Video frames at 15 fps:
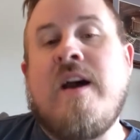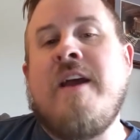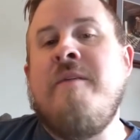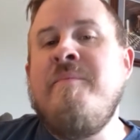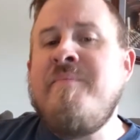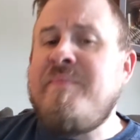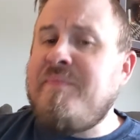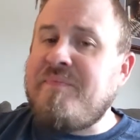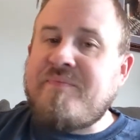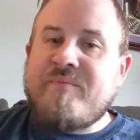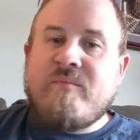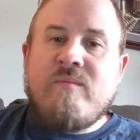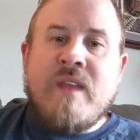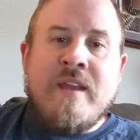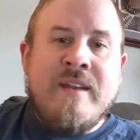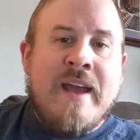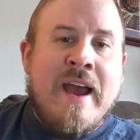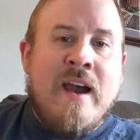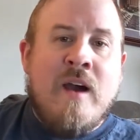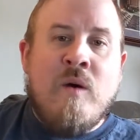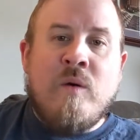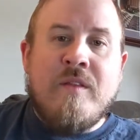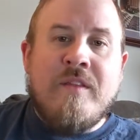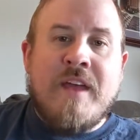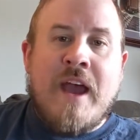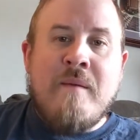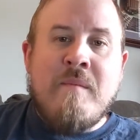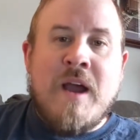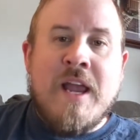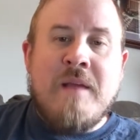God. Now,
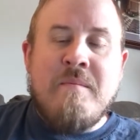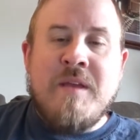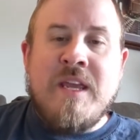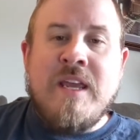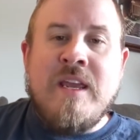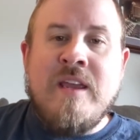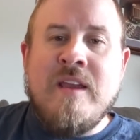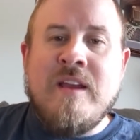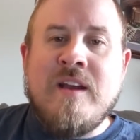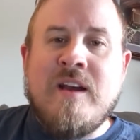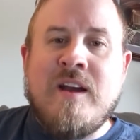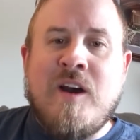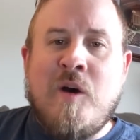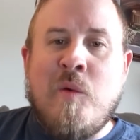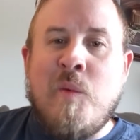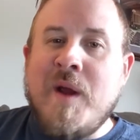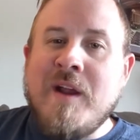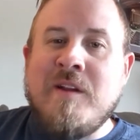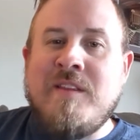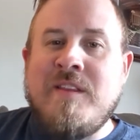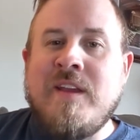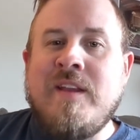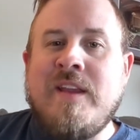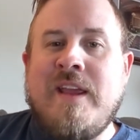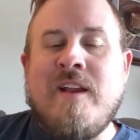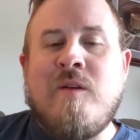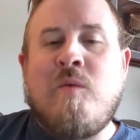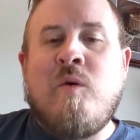that might be a weird thing to hear.